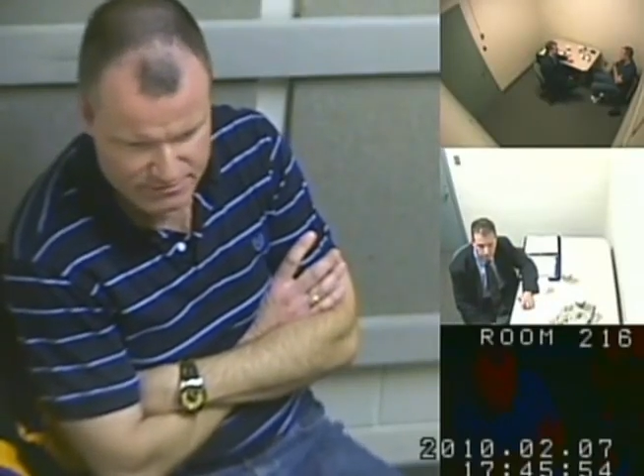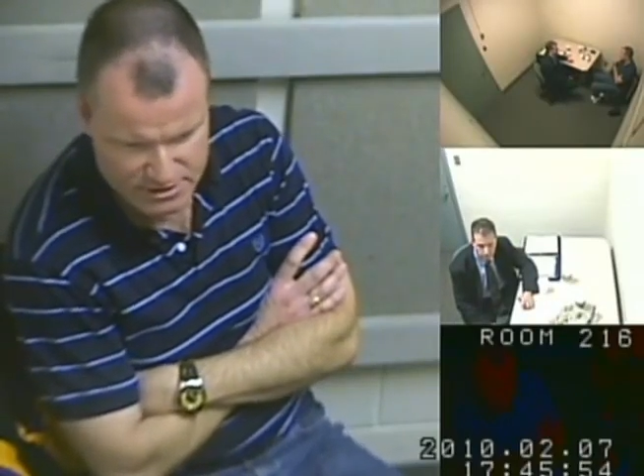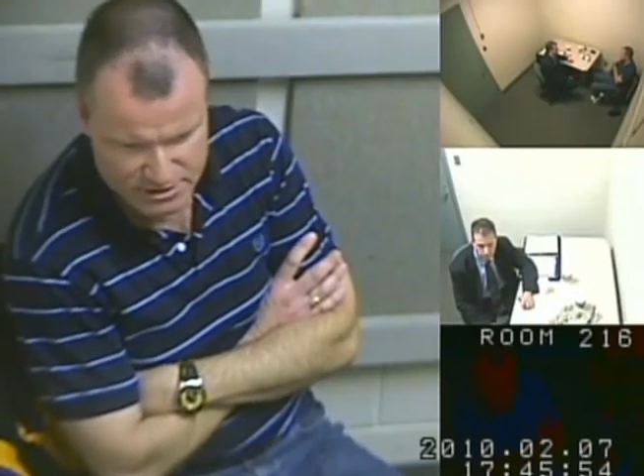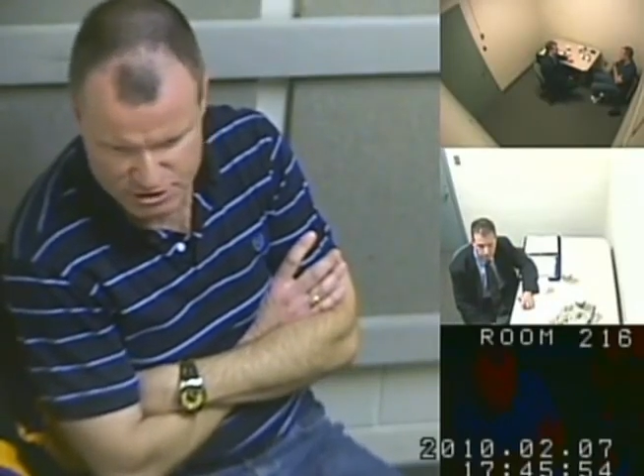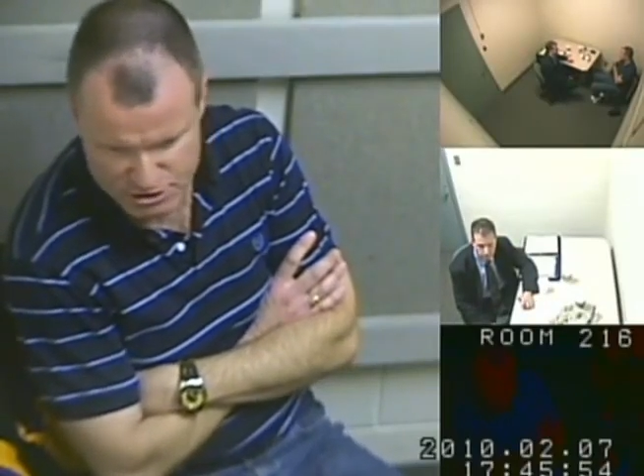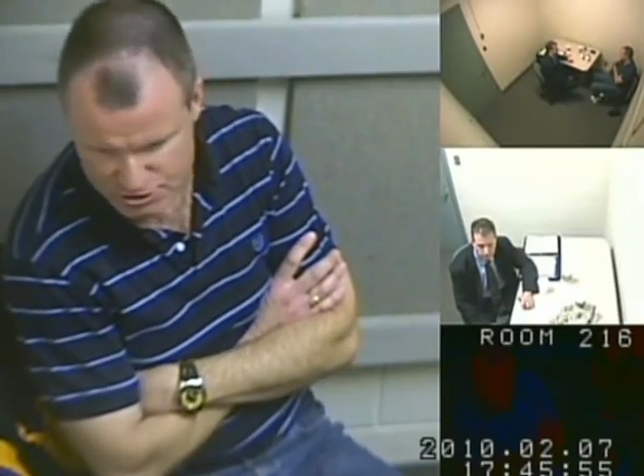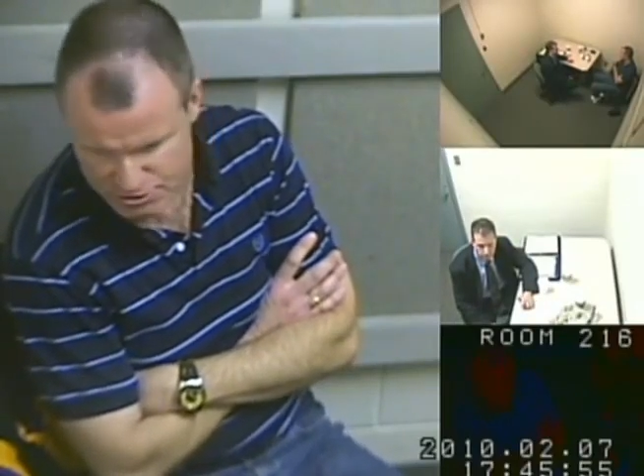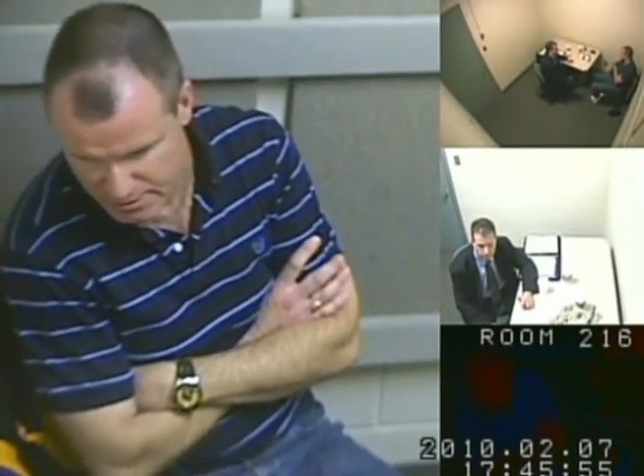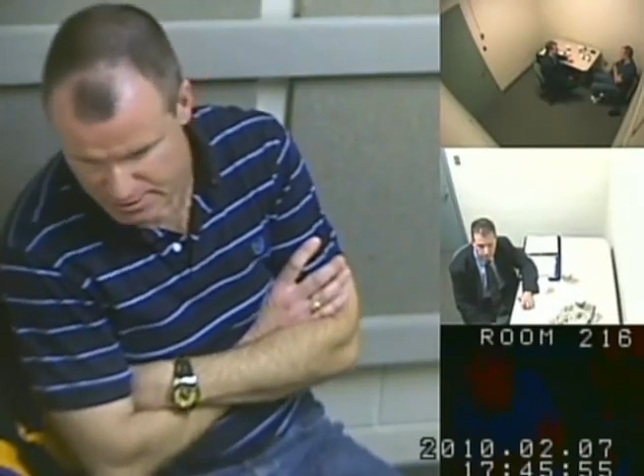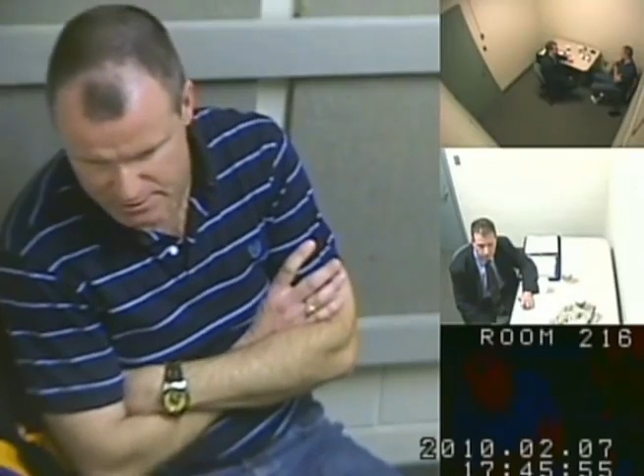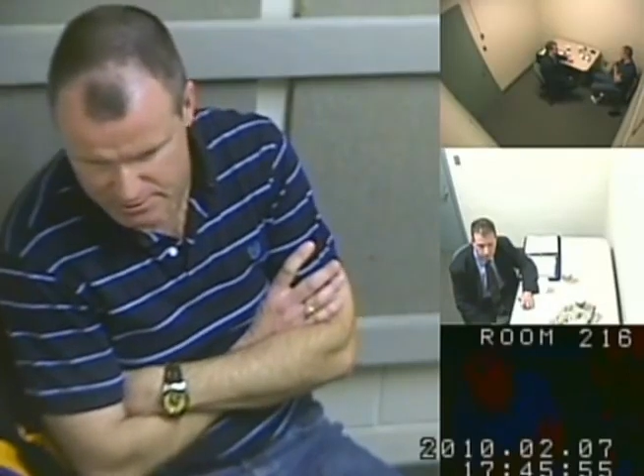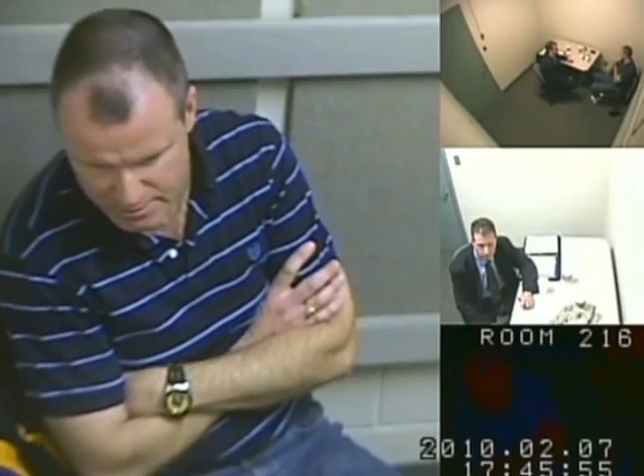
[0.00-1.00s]
finished,
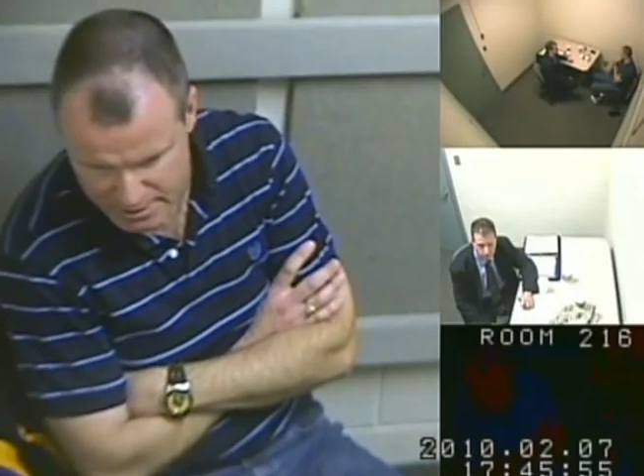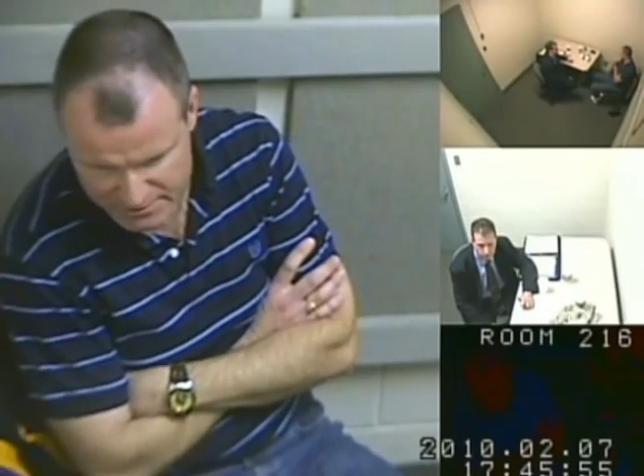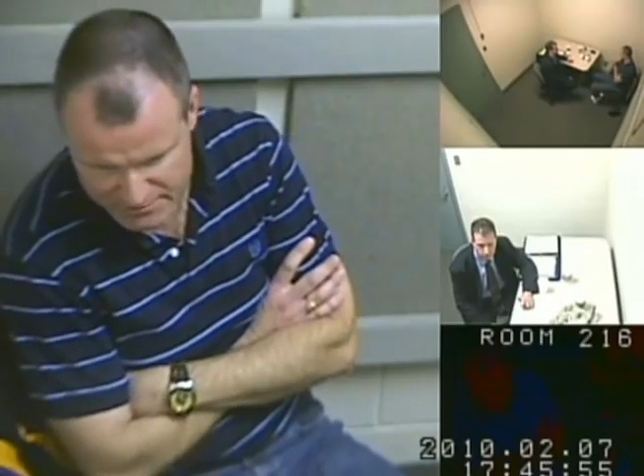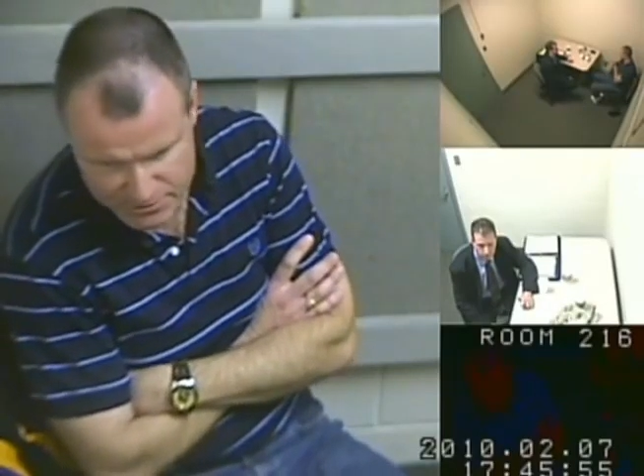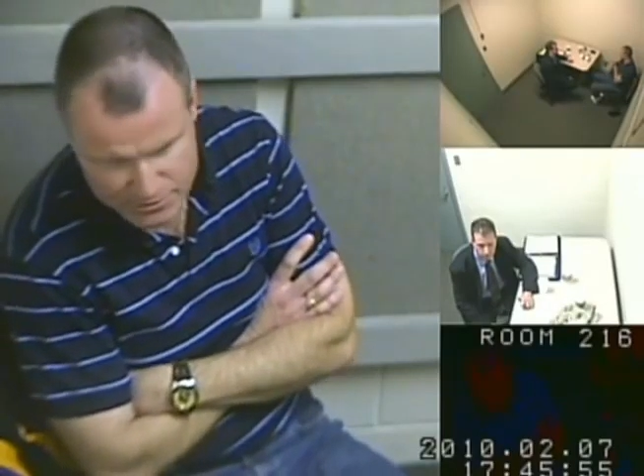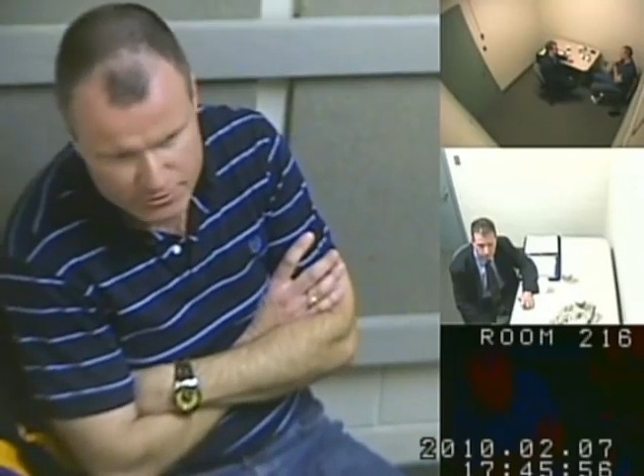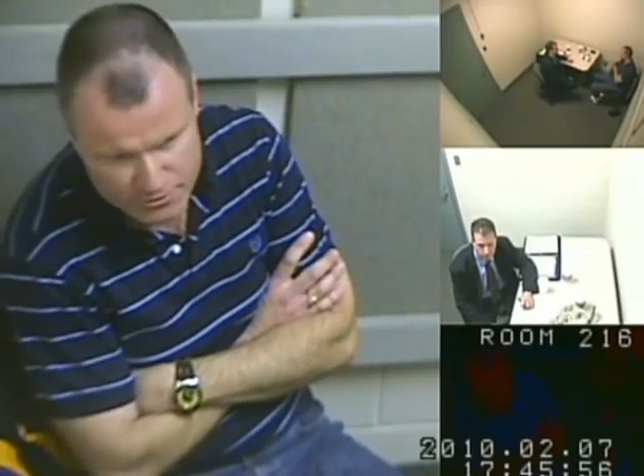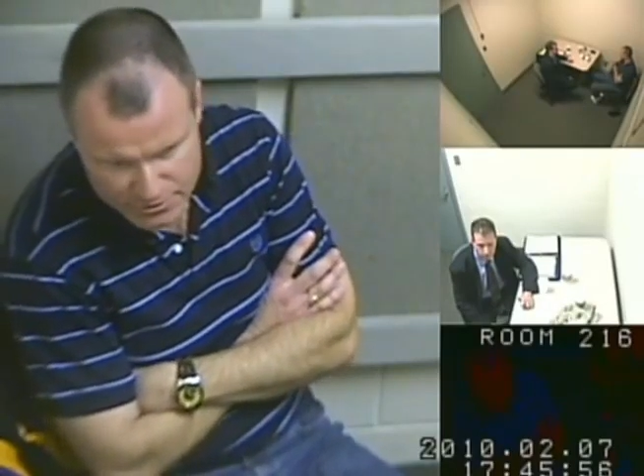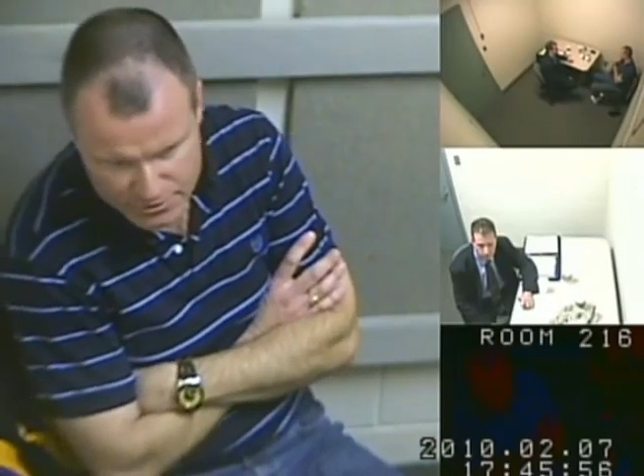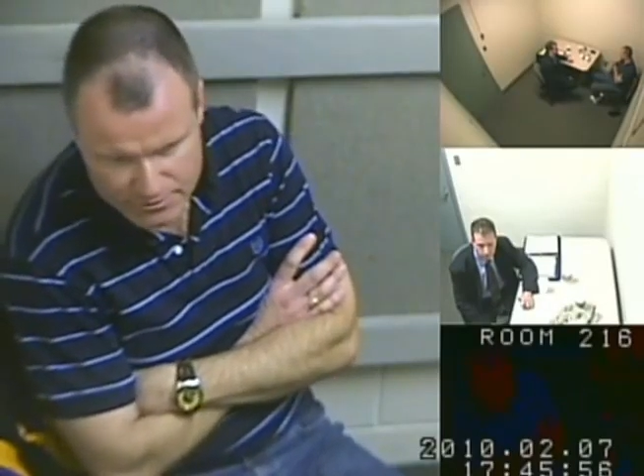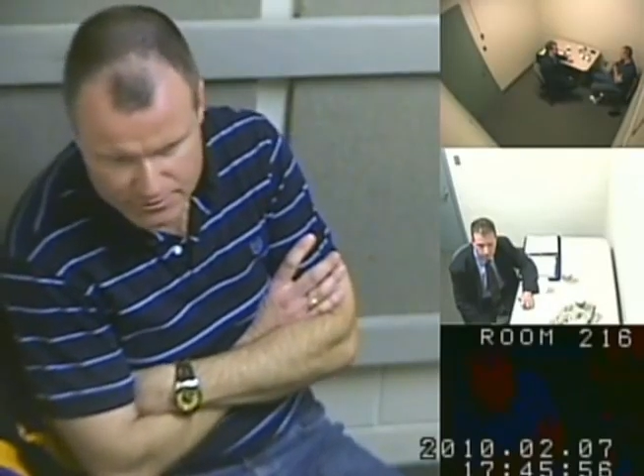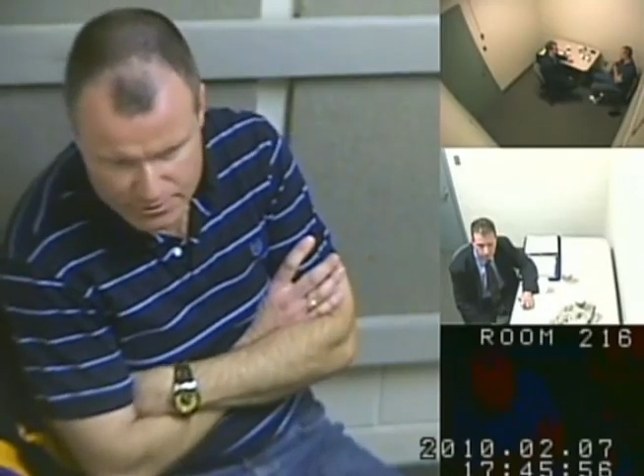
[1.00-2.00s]
I don't know, mid-afternoon or
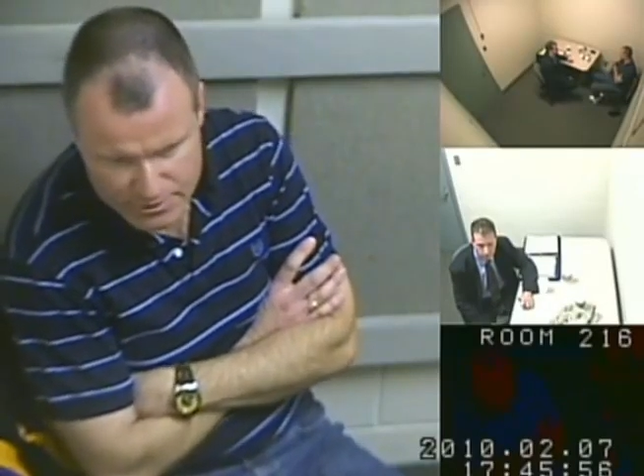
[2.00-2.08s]
so.